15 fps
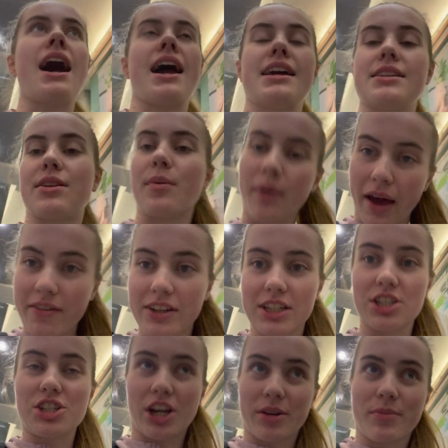I ended up having
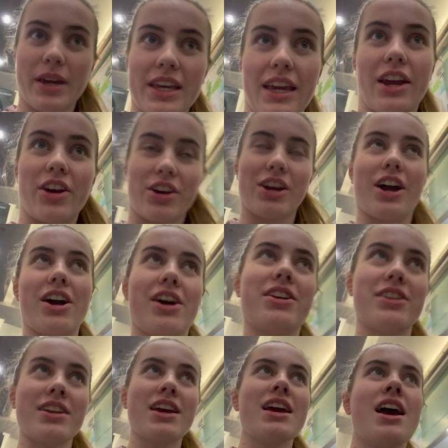to check my
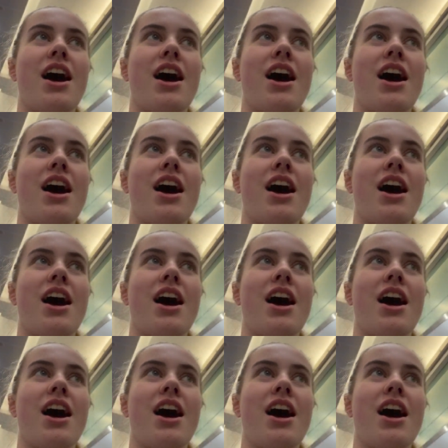carry-on